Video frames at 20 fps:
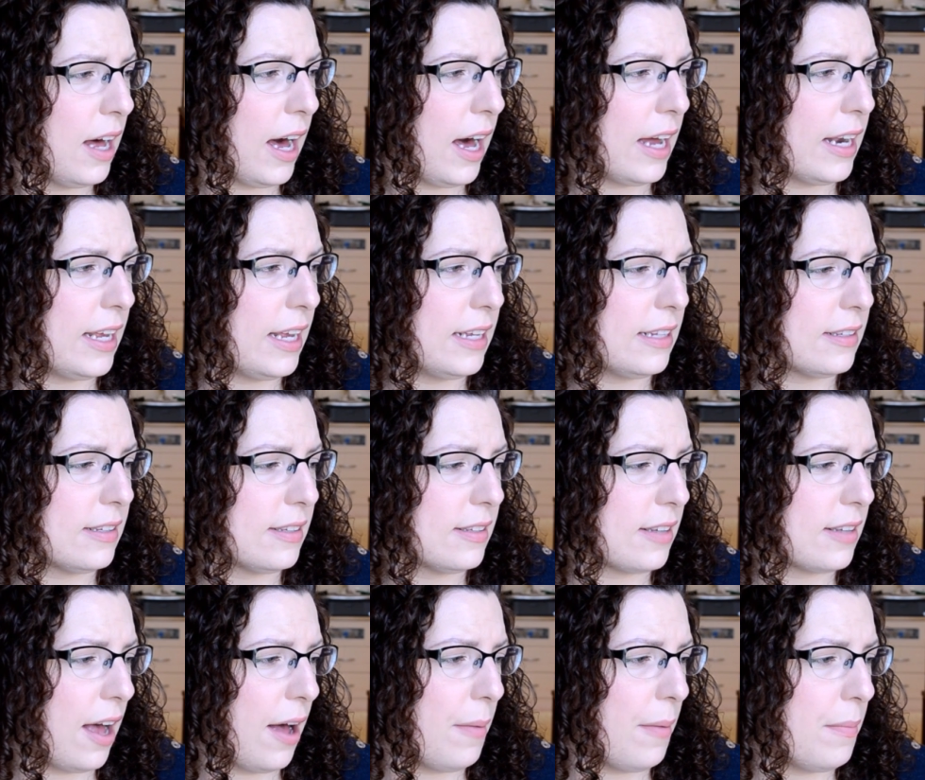and it's
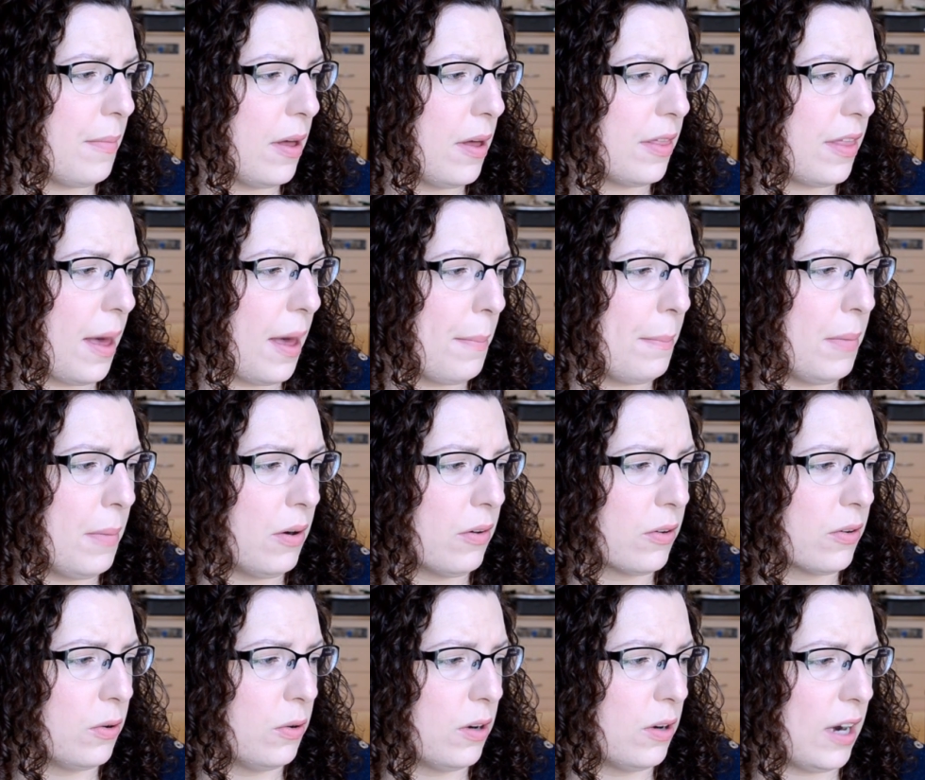their
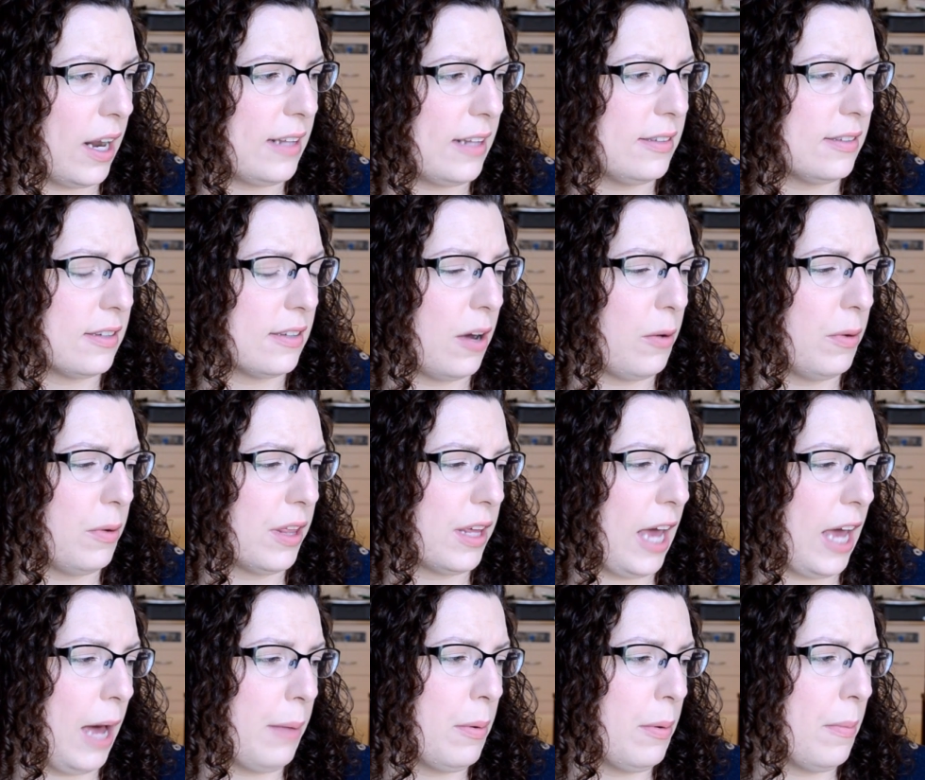Miracle Cleanser with
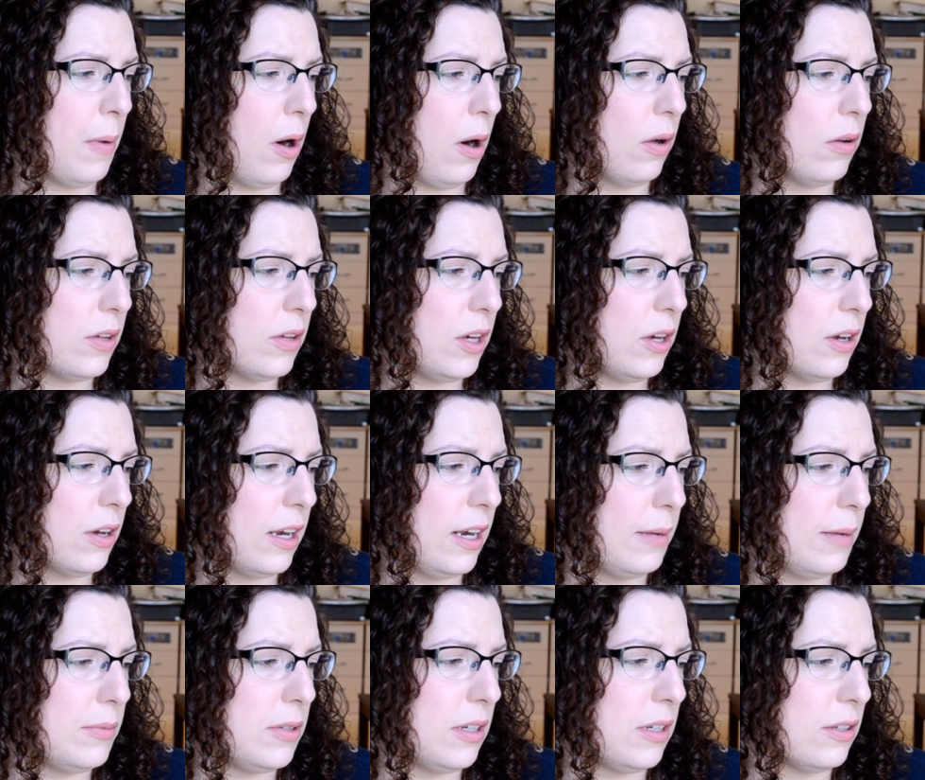chamomile,
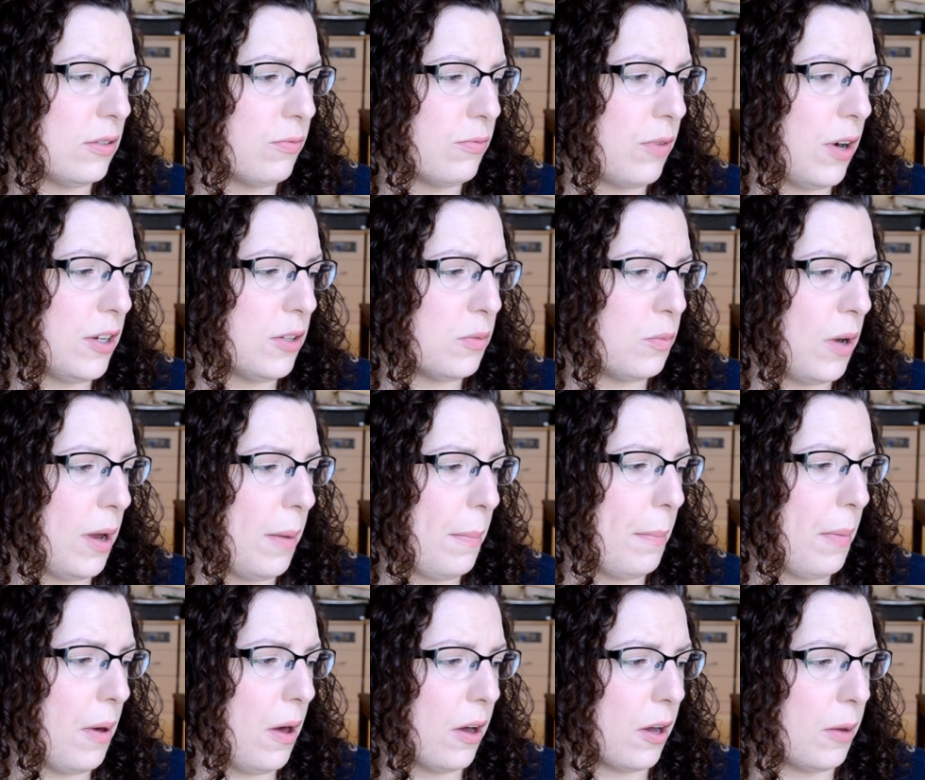eucalyptus, rosemary
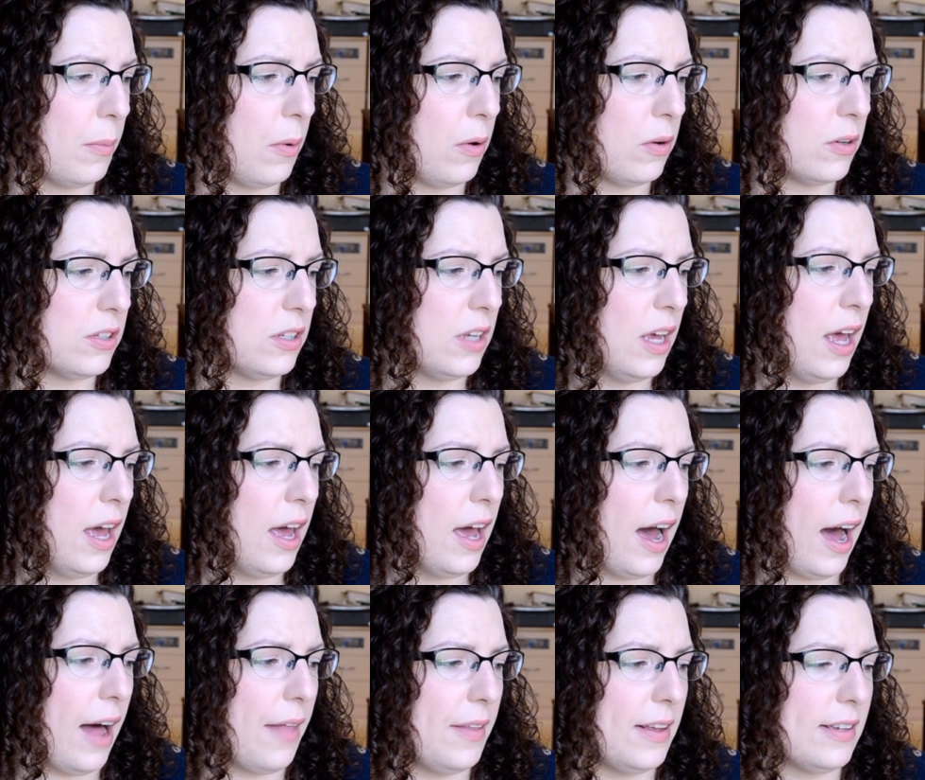and bergamot,
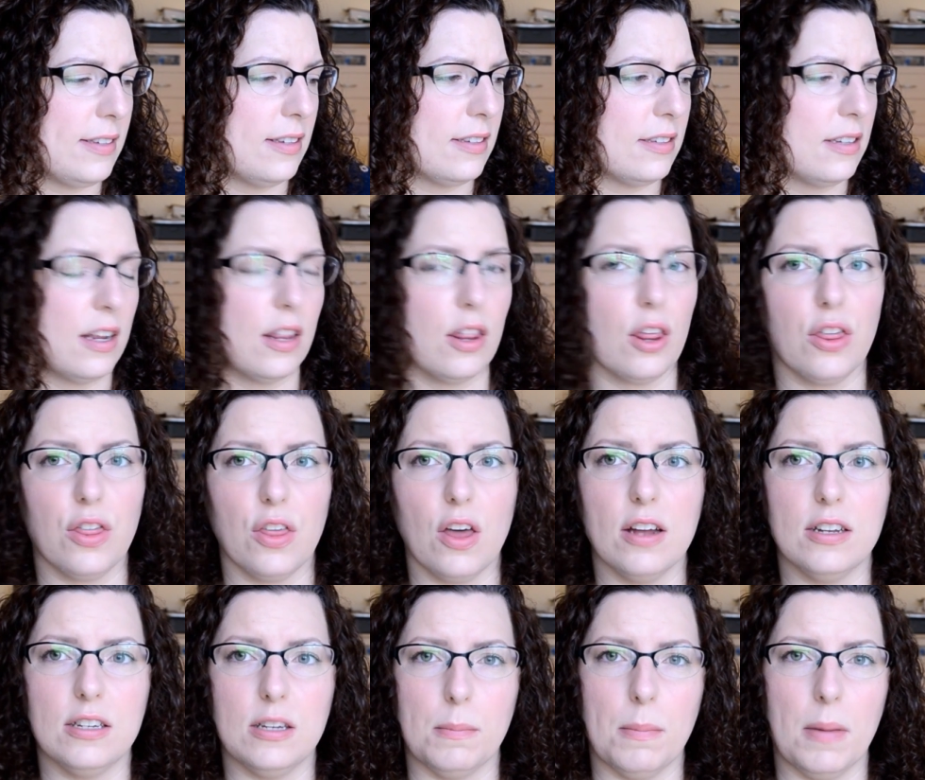and this is another
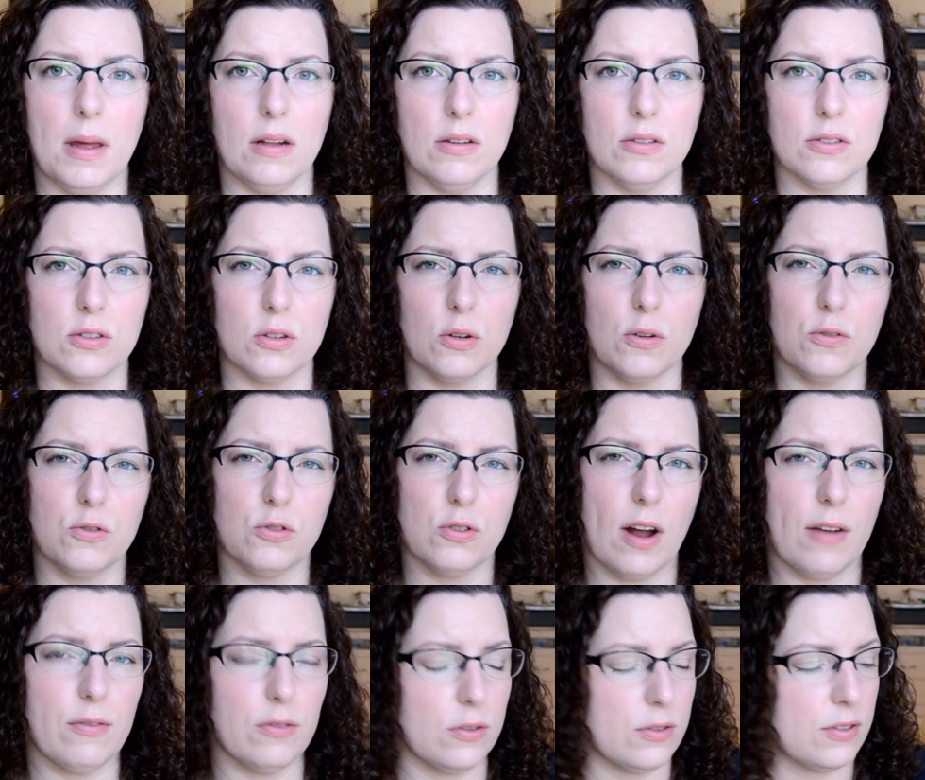30ml sort of
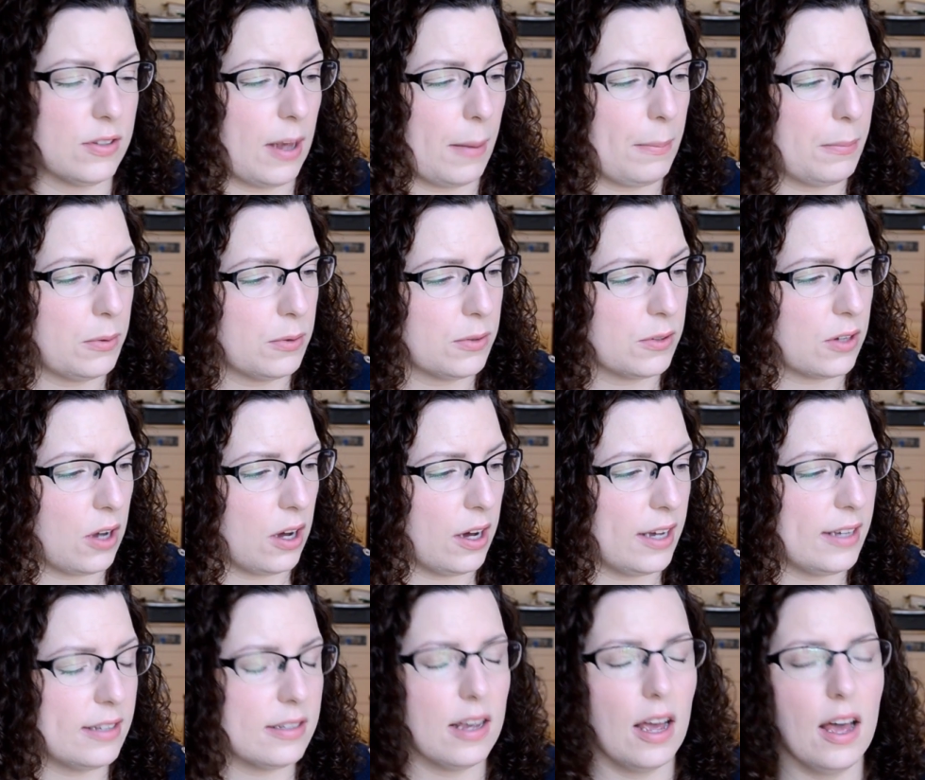travel sample
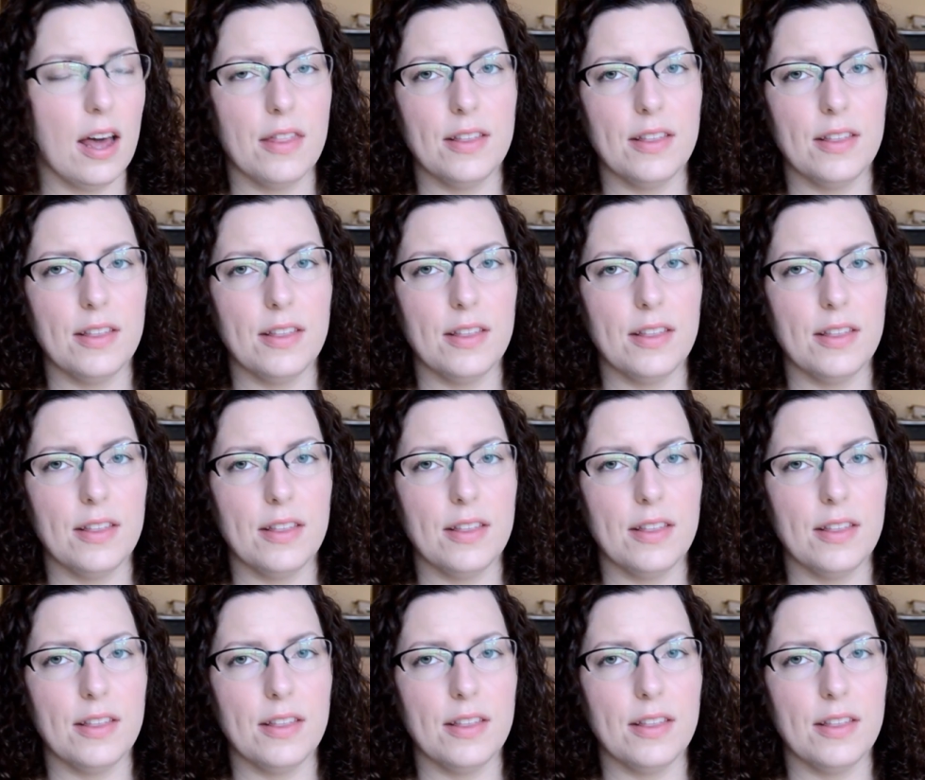size.